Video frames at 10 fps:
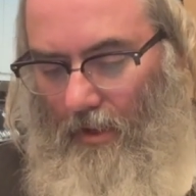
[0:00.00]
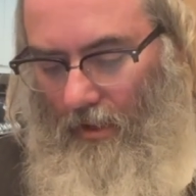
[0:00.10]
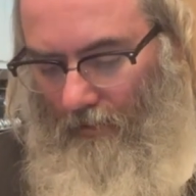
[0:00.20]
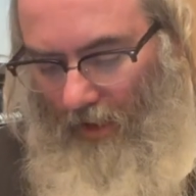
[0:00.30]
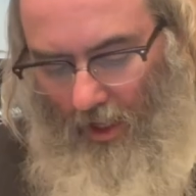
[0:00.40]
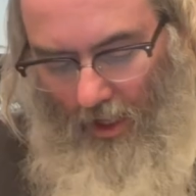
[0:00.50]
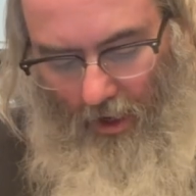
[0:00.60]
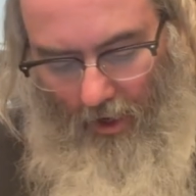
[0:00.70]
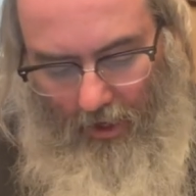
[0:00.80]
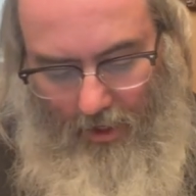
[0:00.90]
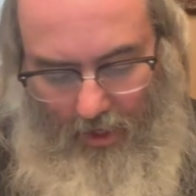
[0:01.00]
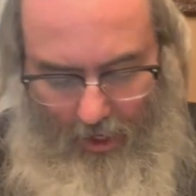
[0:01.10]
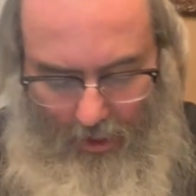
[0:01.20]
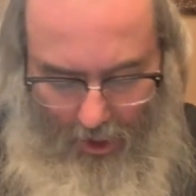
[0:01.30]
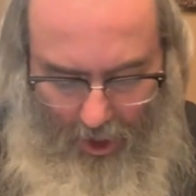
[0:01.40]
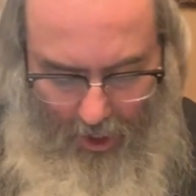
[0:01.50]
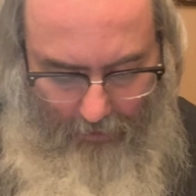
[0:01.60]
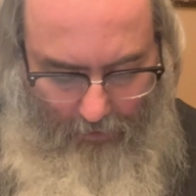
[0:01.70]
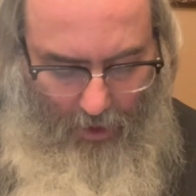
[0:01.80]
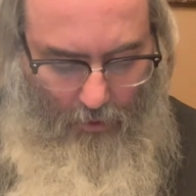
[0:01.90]
Malah haaretz deas
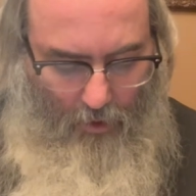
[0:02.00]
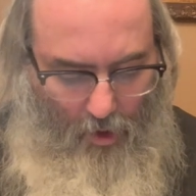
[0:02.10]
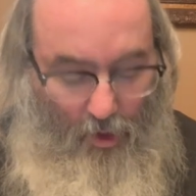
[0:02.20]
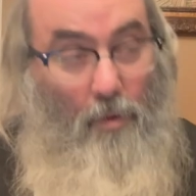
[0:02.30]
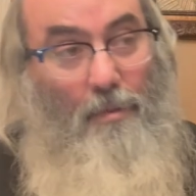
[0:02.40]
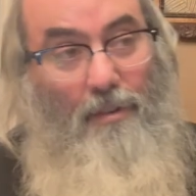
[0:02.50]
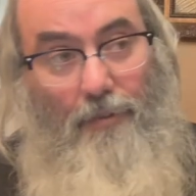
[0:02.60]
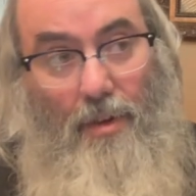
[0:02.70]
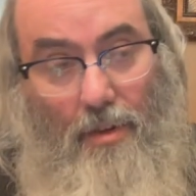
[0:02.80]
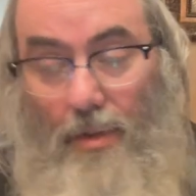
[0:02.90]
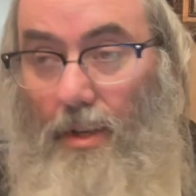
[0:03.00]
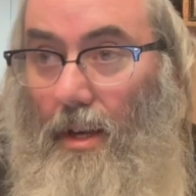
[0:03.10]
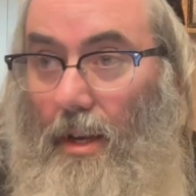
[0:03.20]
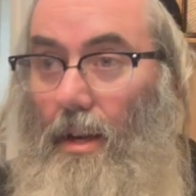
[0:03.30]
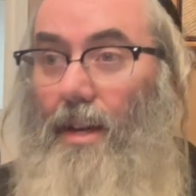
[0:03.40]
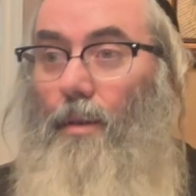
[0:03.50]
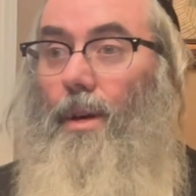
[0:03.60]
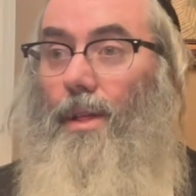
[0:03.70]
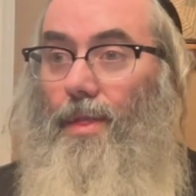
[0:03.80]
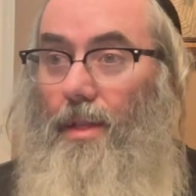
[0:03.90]
Hashem, the earth will be filled
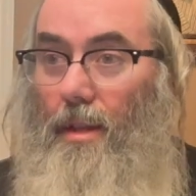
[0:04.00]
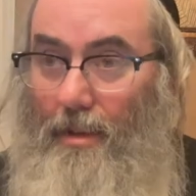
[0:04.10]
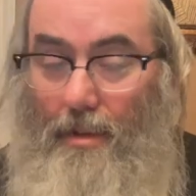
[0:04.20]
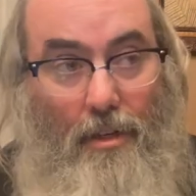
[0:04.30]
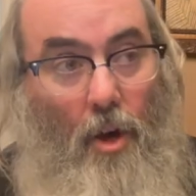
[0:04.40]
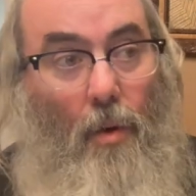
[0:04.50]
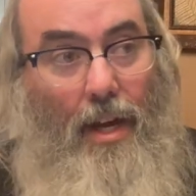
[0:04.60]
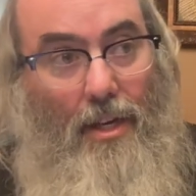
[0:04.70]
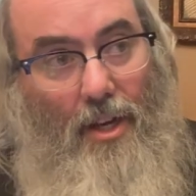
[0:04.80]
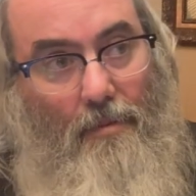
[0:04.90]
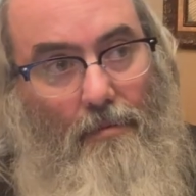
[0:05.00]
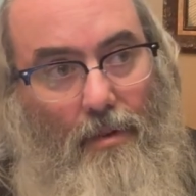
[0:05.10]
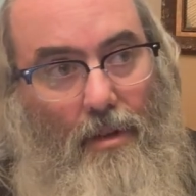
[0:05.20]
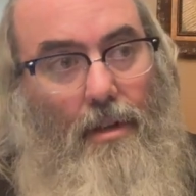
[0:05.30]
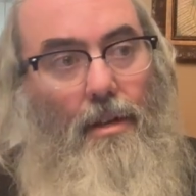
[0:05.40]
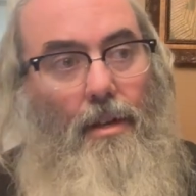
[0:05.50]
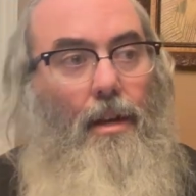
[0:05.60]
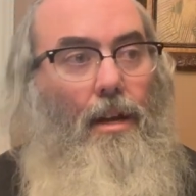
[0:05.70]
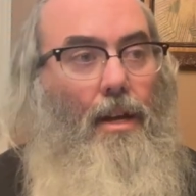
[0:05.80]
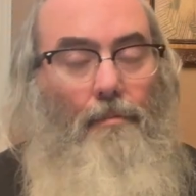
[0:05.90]
with knowing Hashem,
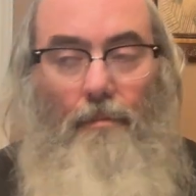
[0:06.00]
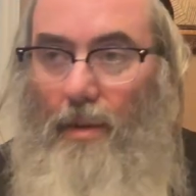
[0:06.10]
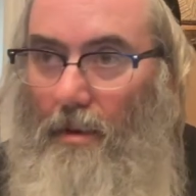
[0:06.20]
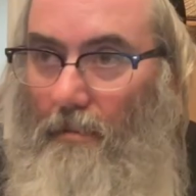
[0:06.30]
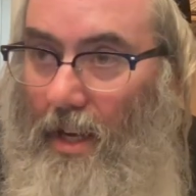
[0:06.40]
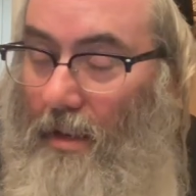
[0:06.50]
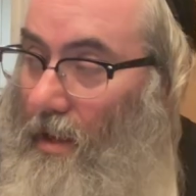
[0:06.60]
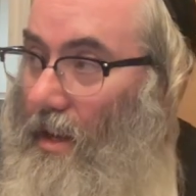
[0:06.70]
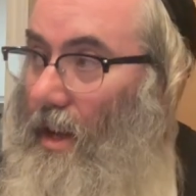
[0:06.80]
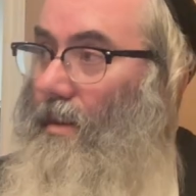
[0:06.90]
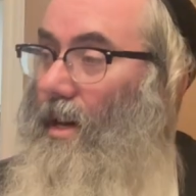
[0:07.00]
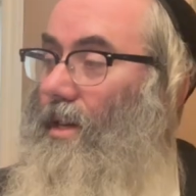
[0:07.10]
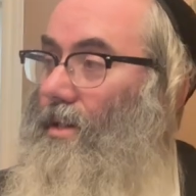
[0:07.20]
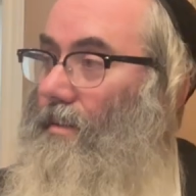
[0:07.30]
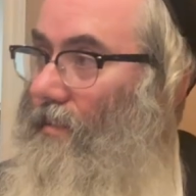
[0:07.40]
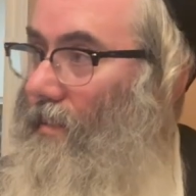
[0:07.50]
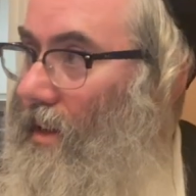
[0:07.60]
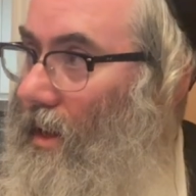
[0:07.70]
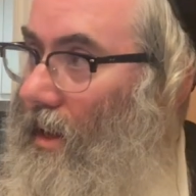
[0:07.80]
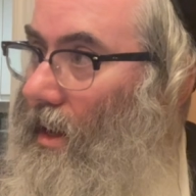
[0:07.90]
kamayim layam mechasim,
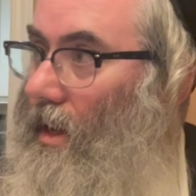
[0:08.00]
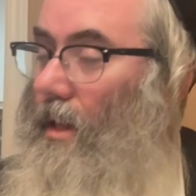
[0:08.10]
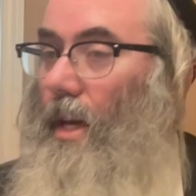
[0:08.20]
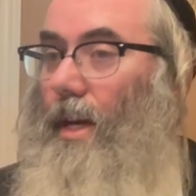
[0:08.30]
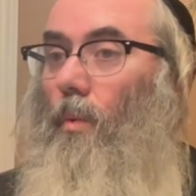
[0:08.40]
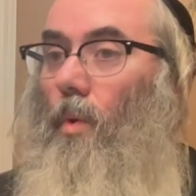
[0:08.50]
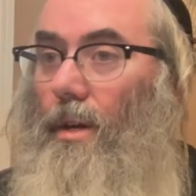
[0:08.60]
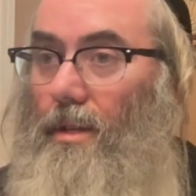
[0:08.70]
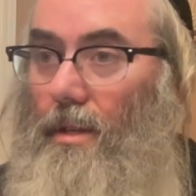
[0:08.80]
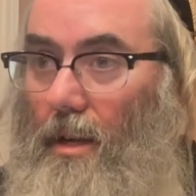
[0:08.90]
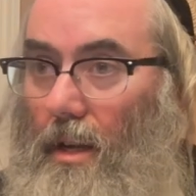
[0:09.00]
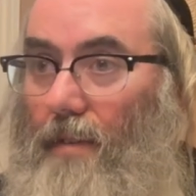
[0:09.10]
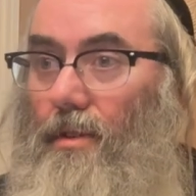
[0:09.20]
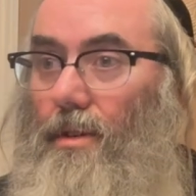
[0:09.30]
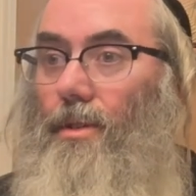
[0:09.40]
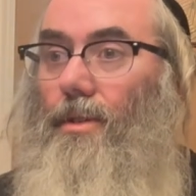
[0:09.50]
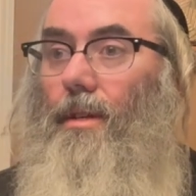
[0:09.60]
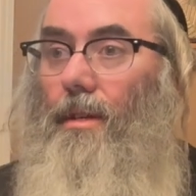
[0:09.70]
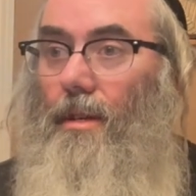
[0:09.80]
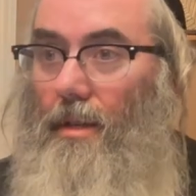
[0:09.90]
like water covers
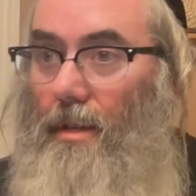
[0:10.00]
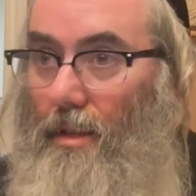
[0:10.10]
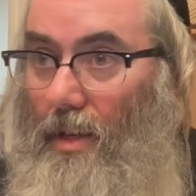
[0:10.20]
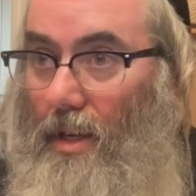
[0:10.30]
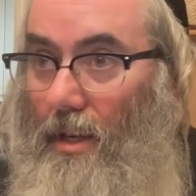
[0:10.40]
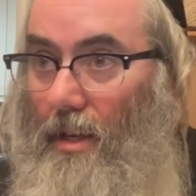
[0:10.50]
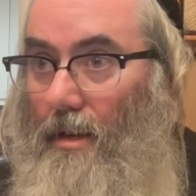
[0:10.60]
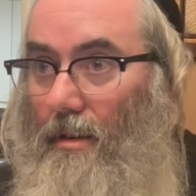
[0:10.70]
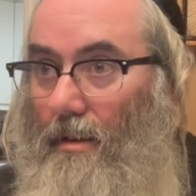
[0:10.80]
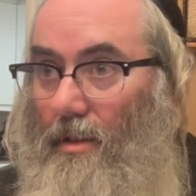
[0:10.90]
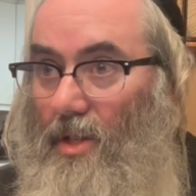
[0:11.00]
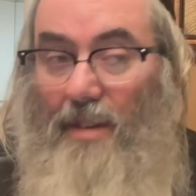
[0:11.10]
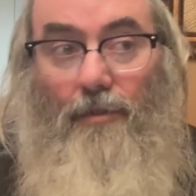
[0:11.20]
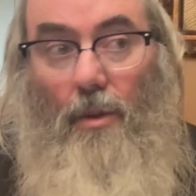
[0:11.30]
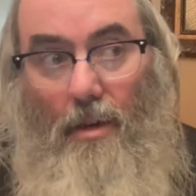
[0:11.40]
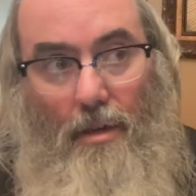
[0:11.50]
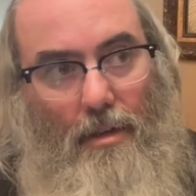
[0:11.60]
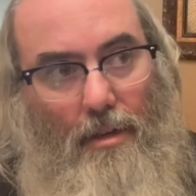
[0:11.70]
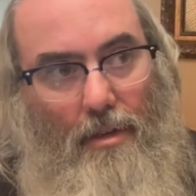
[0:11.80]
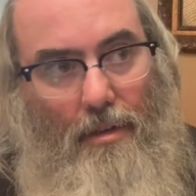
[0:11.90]
the seafloor,
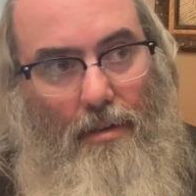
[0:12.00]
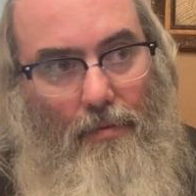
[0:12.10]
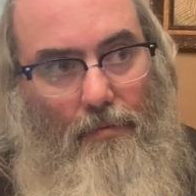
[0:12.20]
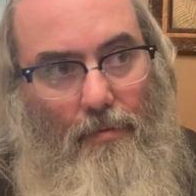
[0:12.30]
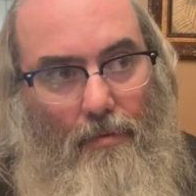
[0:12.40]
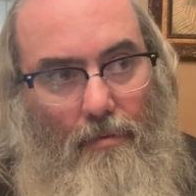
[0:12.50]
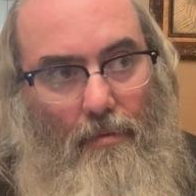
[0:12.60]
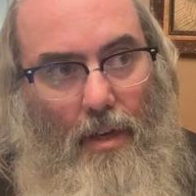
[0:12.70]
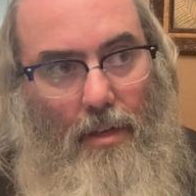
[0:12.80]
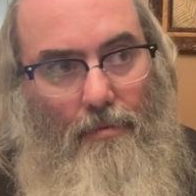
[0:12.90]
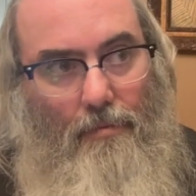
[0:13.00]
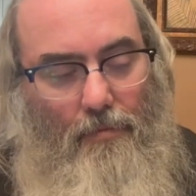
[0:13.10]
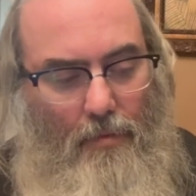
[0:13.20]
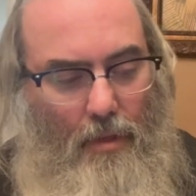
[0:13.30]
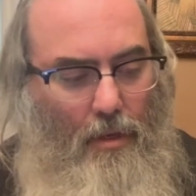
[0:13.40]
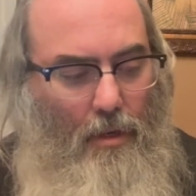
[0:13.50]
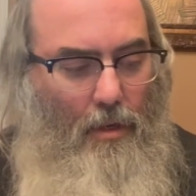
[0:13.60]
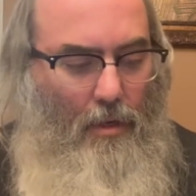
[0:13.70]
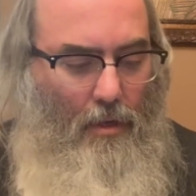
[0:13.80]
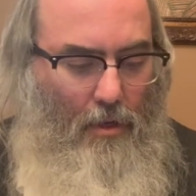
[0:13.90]
right?
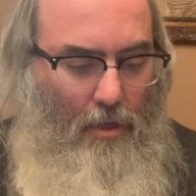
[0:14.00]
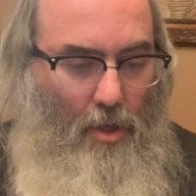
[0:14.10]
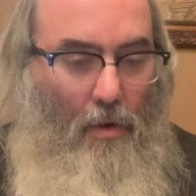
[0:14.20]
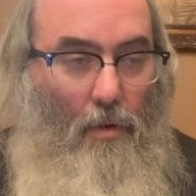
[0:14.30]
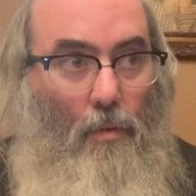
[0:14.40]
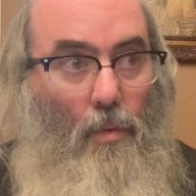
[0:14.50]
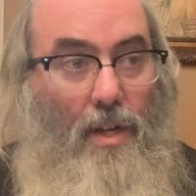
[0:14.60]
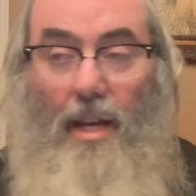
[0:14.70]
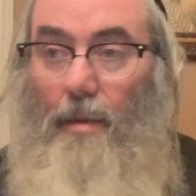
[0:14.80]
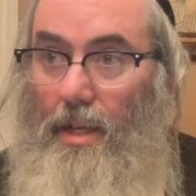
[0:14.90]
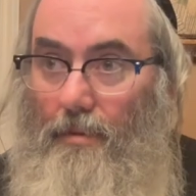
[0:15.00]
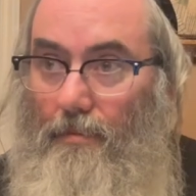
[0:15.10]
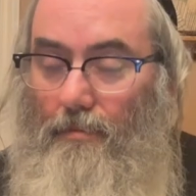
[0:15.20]
So what does that mean?